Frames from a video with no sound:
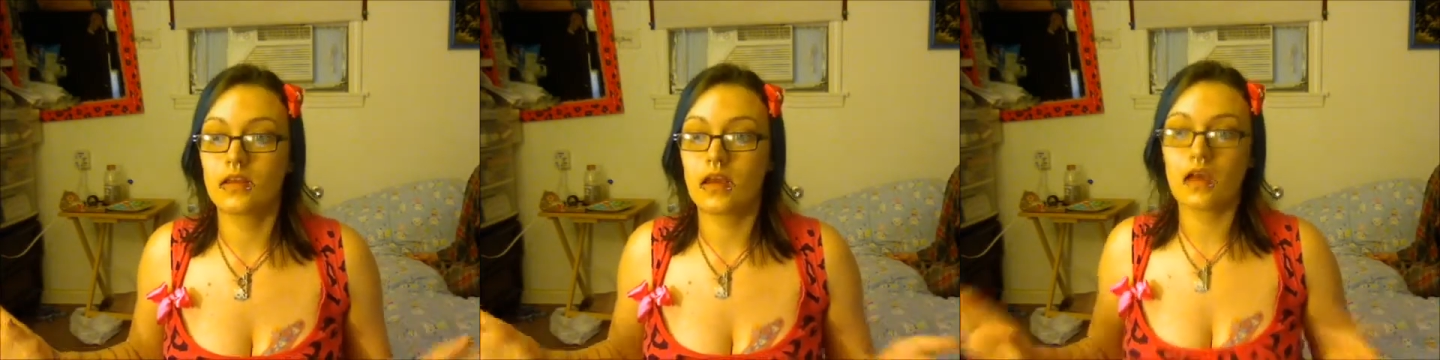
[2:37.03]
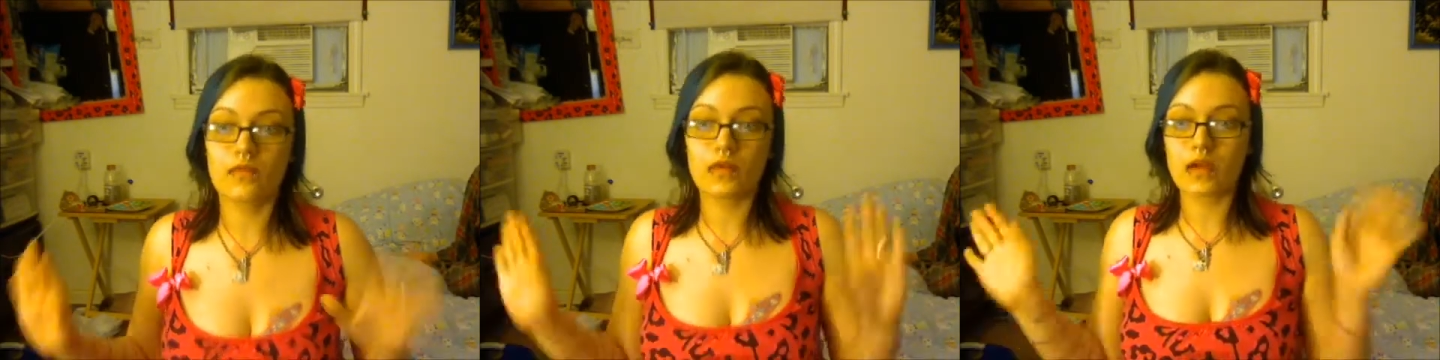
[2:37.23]

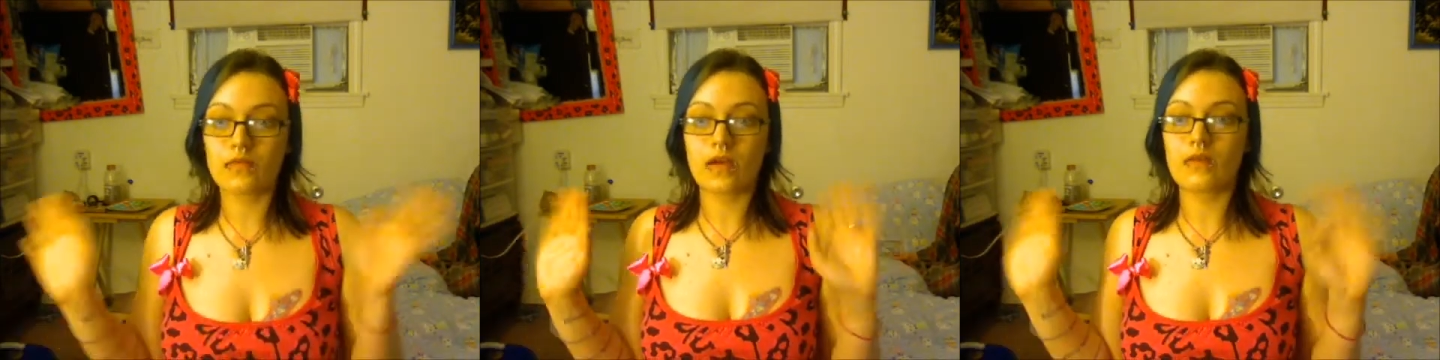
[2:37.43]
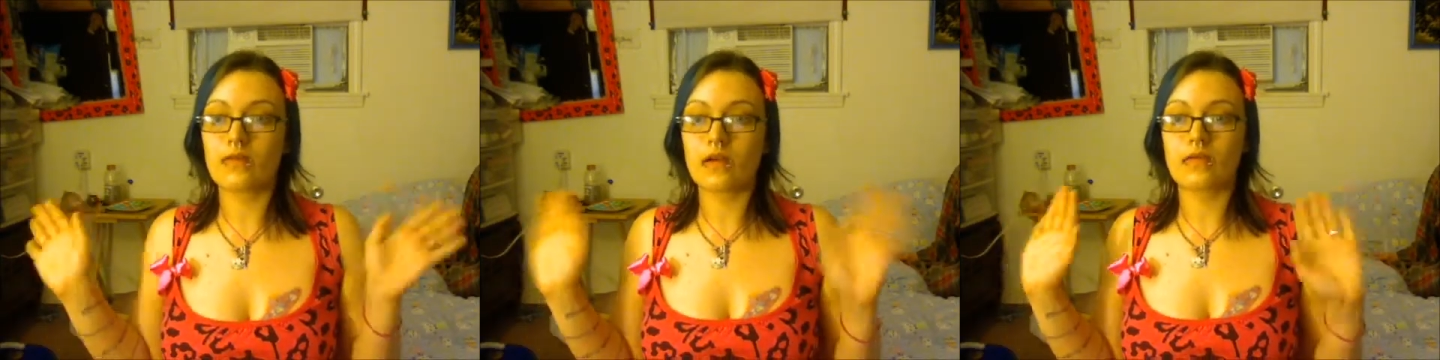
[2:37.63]
Ever, ever,
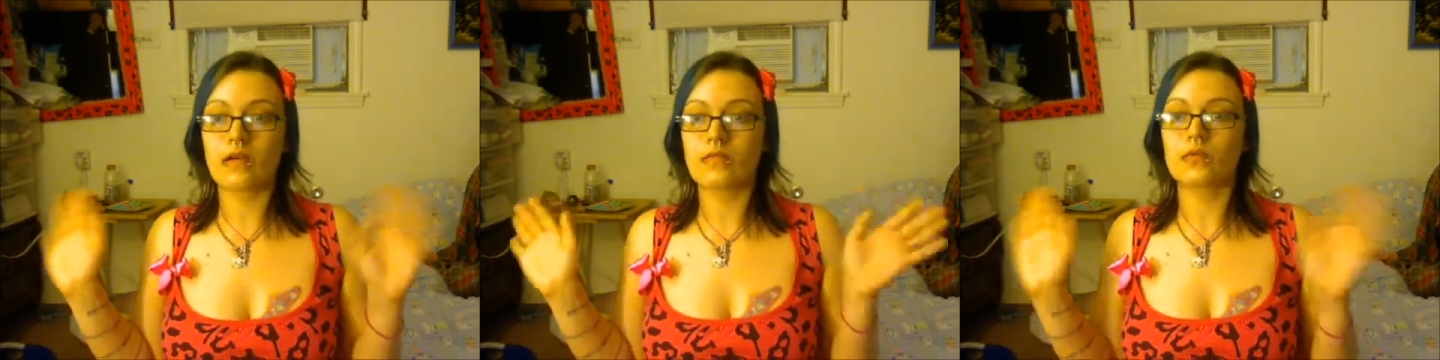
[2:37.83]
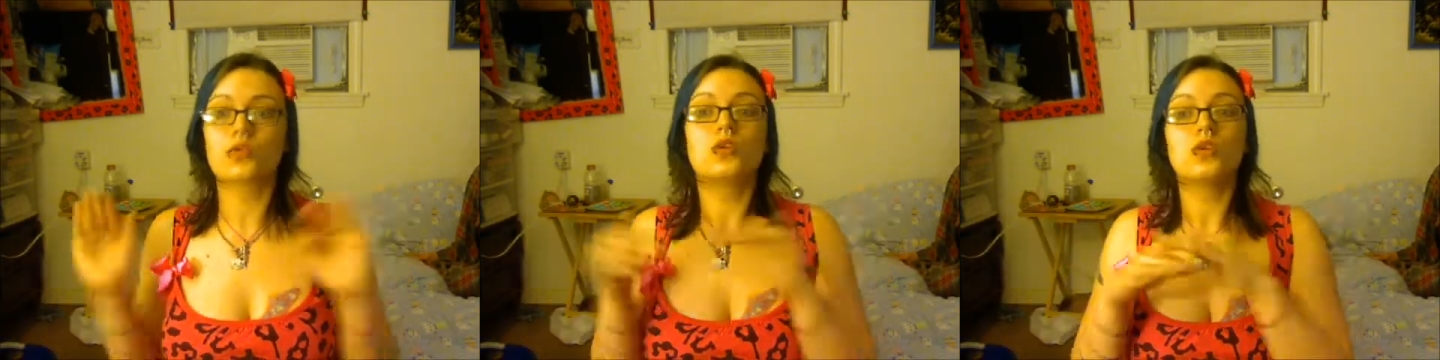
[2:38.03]
ever,
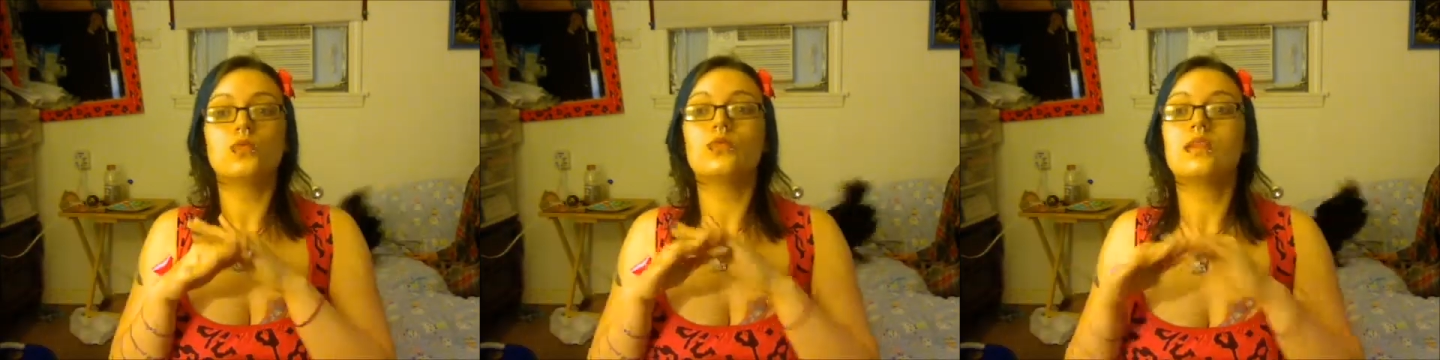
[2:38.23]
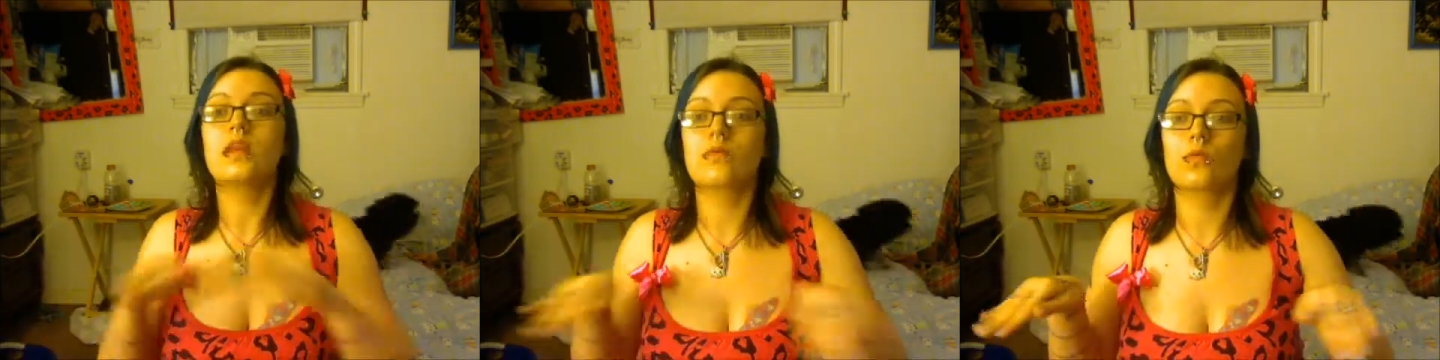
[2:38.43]
ever.
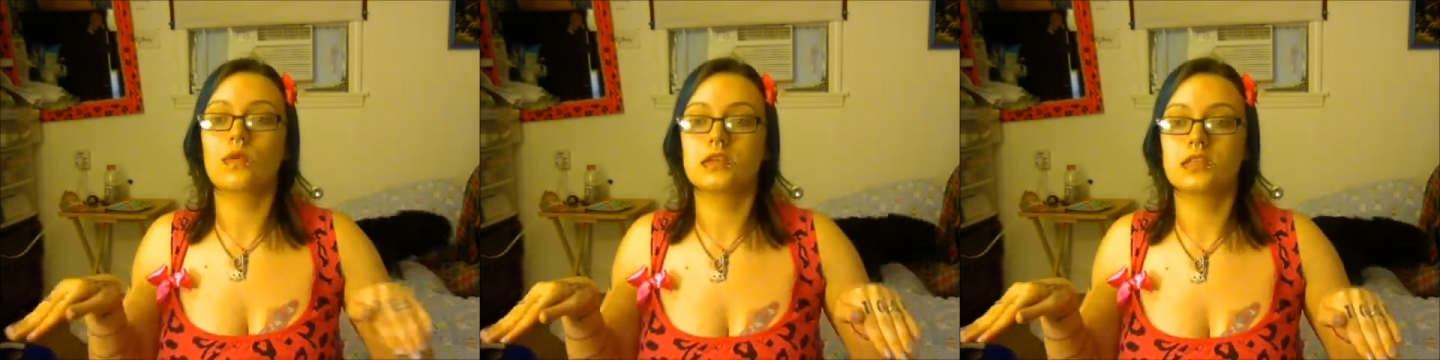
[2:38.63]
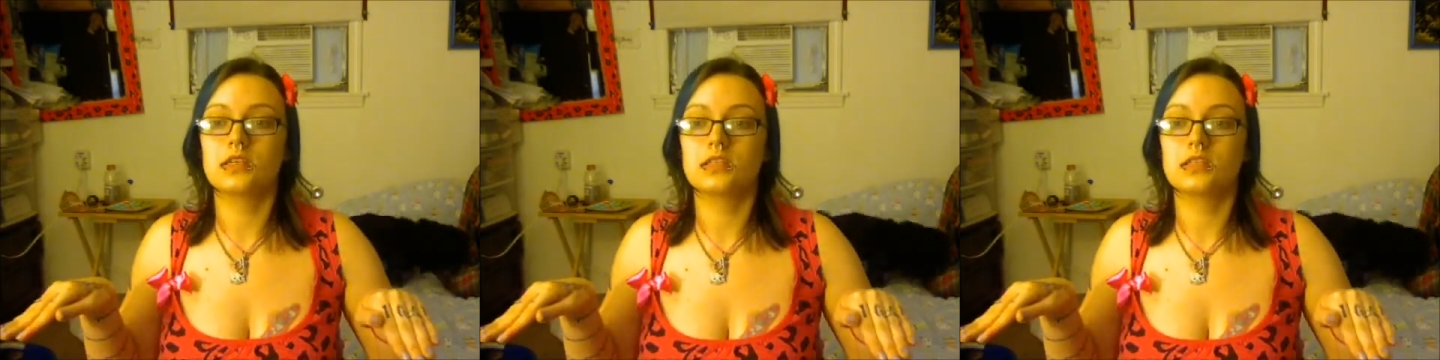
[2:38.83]
You never want to